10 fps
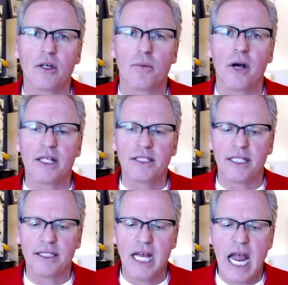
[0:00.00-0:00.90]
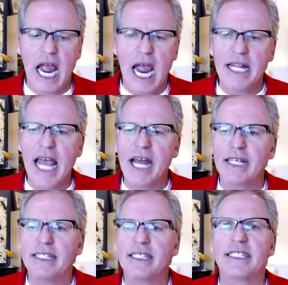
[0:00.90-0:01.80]
process, and that
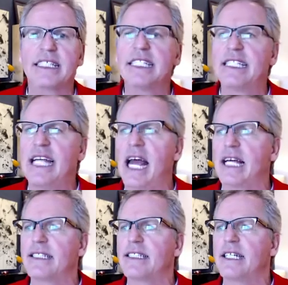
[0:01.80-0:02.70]
is success.